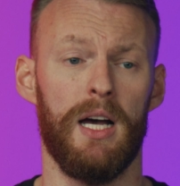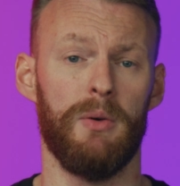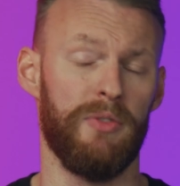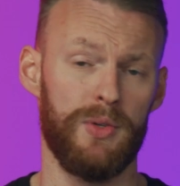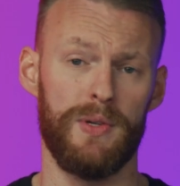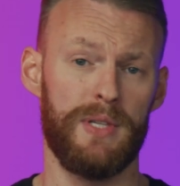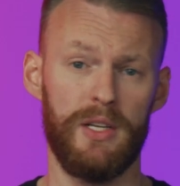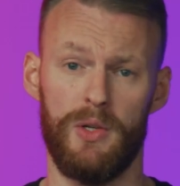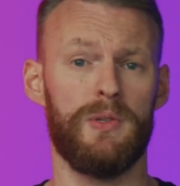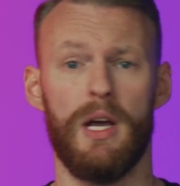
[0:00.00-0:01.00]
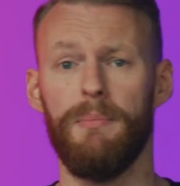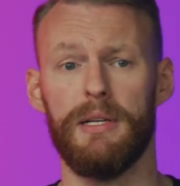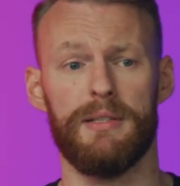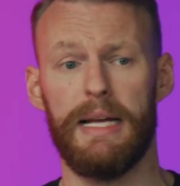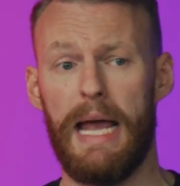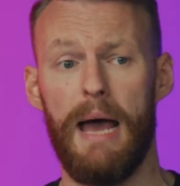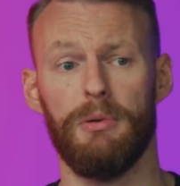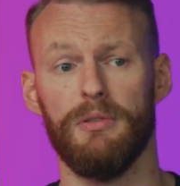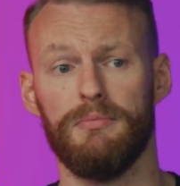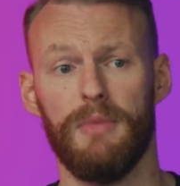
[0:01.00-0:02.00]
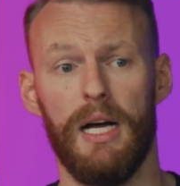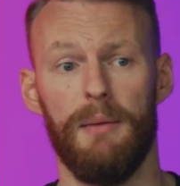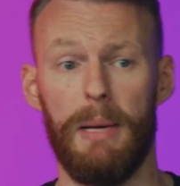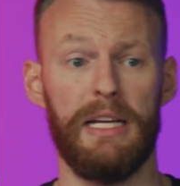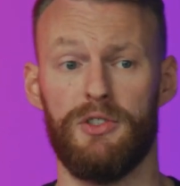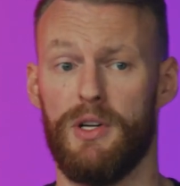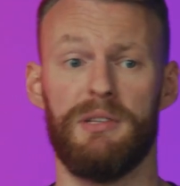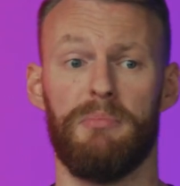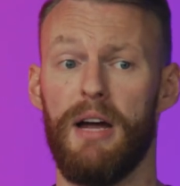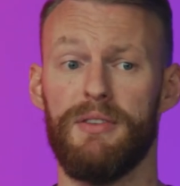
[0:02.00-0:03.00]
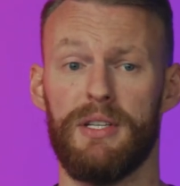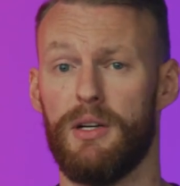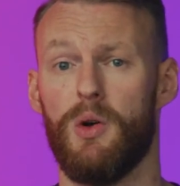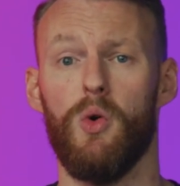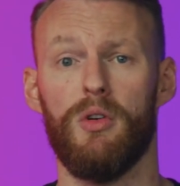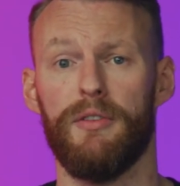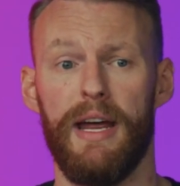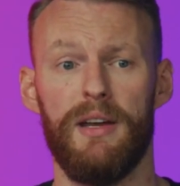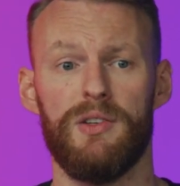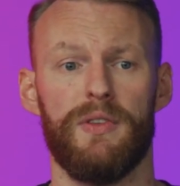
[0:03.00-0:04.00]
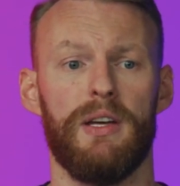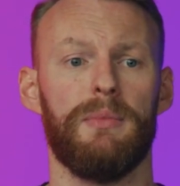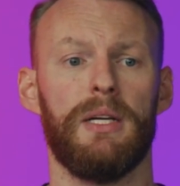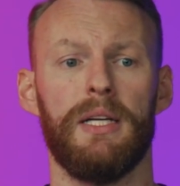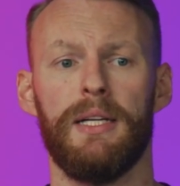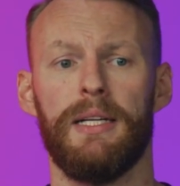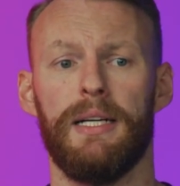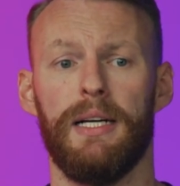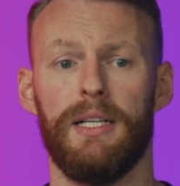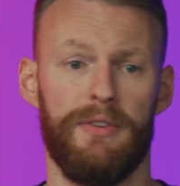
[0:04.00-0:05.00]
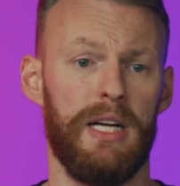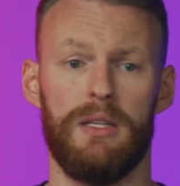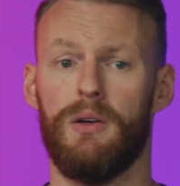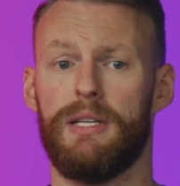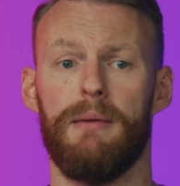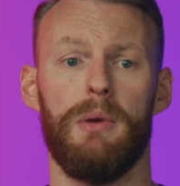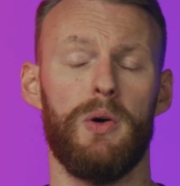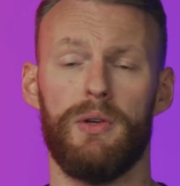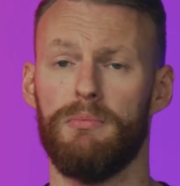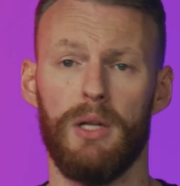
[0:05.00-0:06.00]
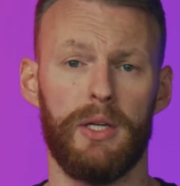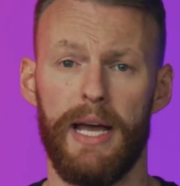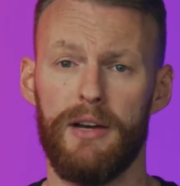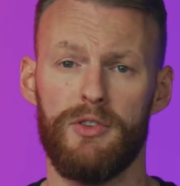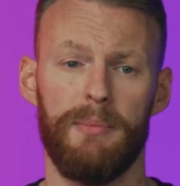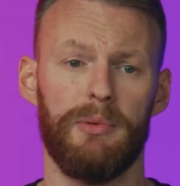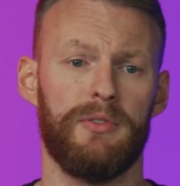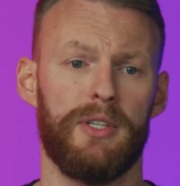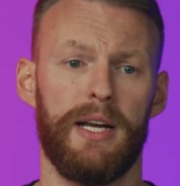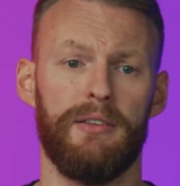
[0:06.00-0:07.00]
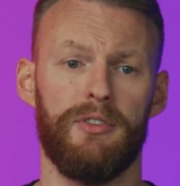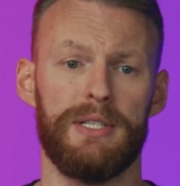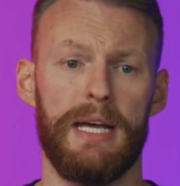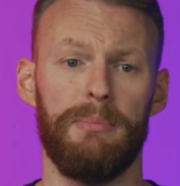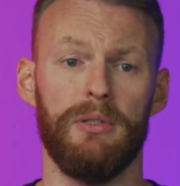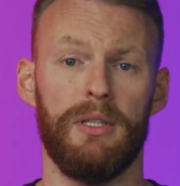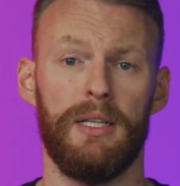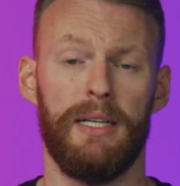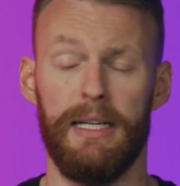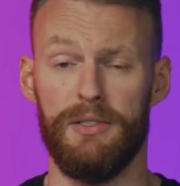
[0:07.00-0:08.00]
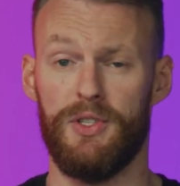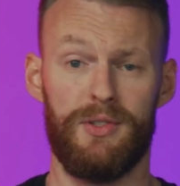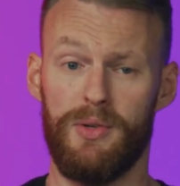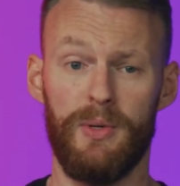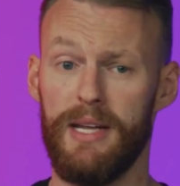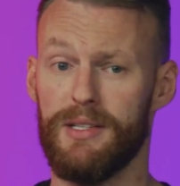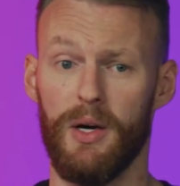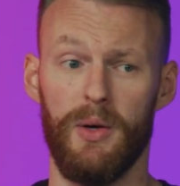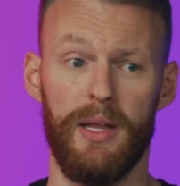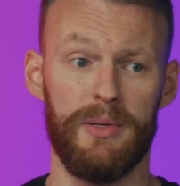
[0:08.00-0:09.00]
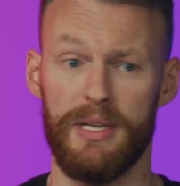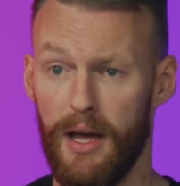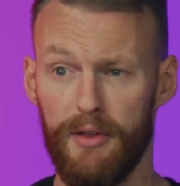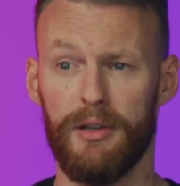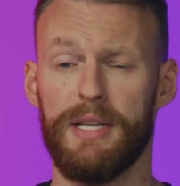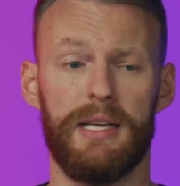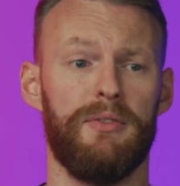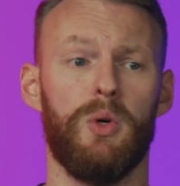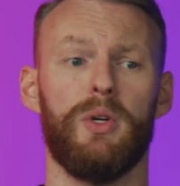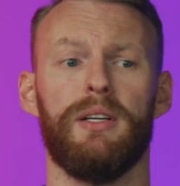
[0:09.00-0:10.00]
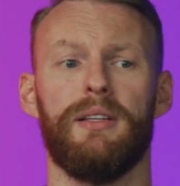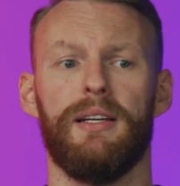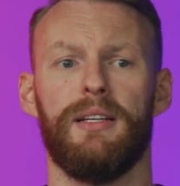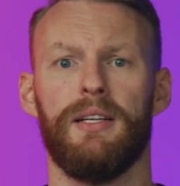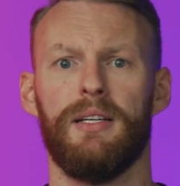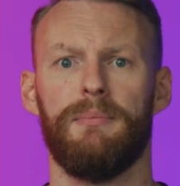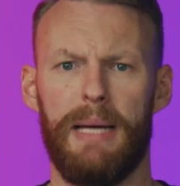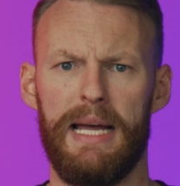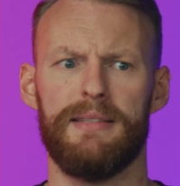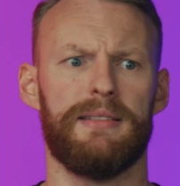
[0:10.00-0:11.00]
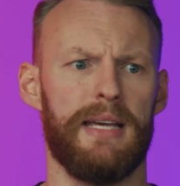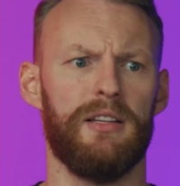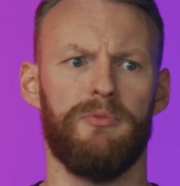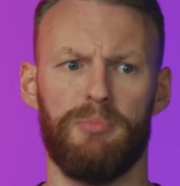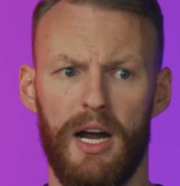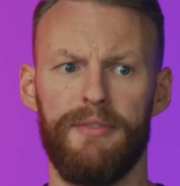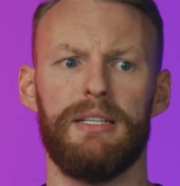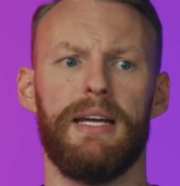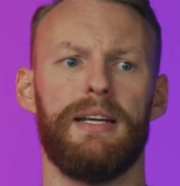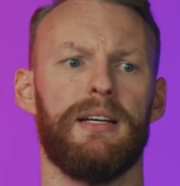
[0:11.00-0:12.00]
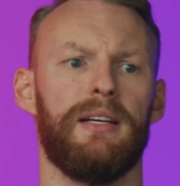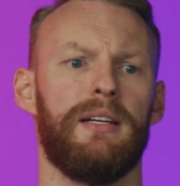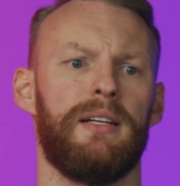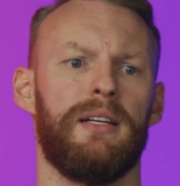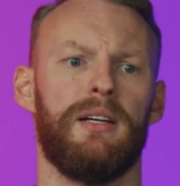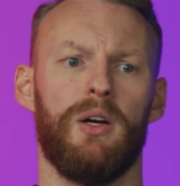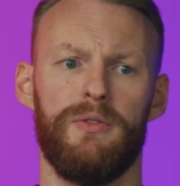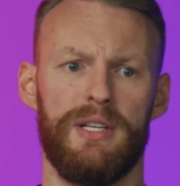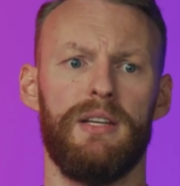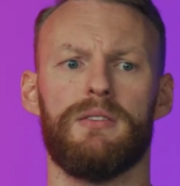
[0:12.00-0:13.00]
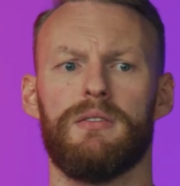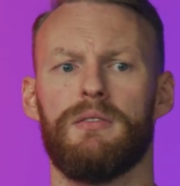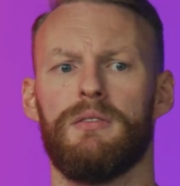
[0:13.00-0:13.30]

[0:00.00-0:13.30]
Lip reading: We've also seen huge companies like Apple making trust and privacy a core advantage for them. Device lockdown mode and blocking ad tracking, for example. And just 2 days ago, there was another executive order that bans the sale of private data overseas